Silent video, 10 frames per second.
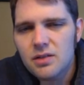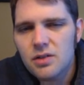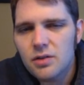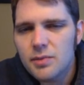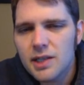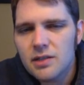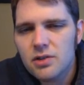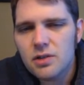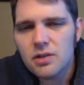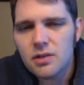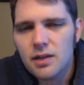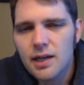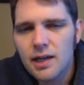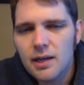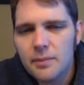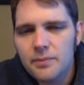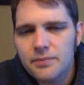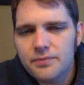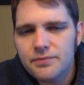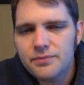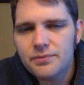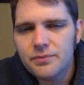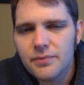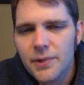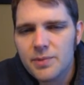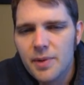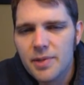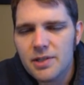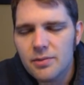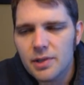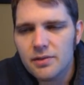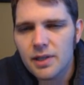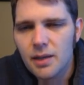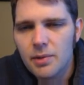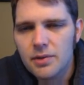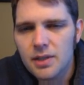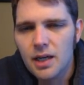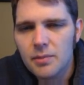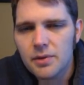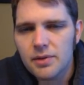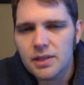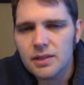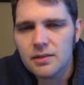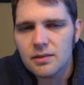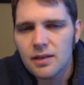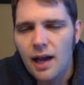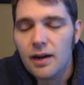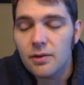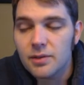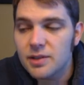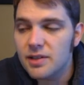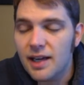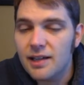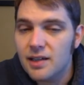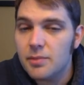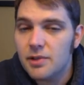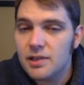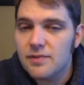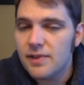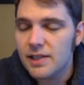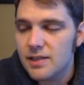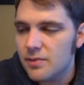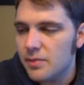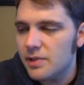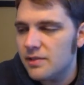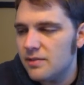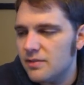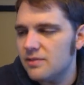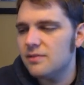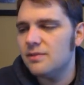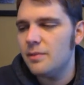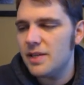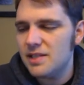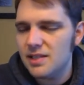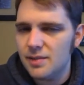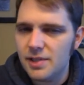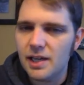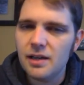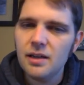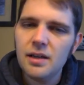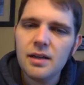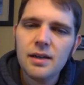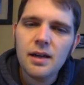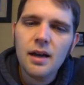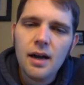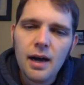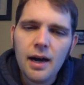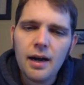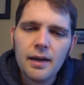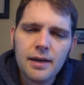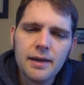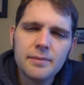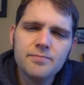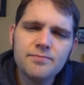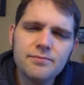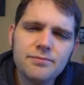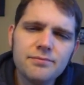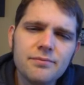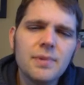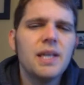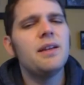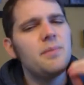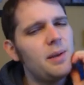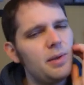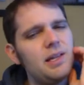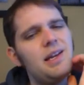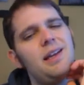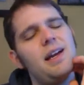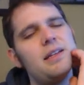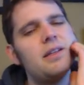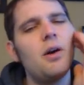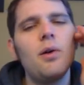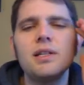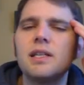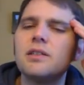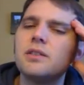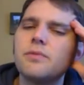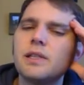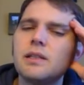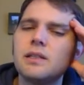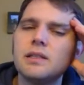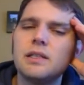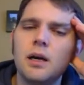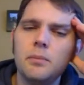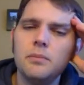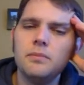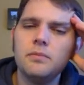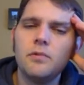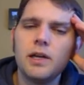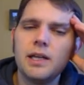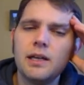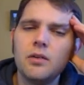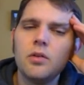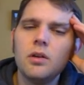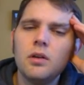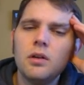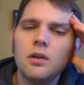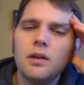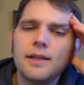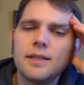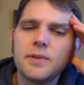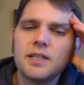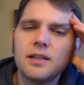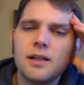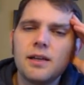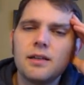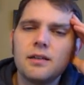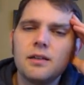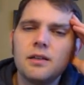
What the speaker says: too much. Those might be too much for like a Post-Compo thing. I don't know. I got a couple long flights. We might see some of that. And then maybe like the OR scheduling is really dumb right now. It's basically like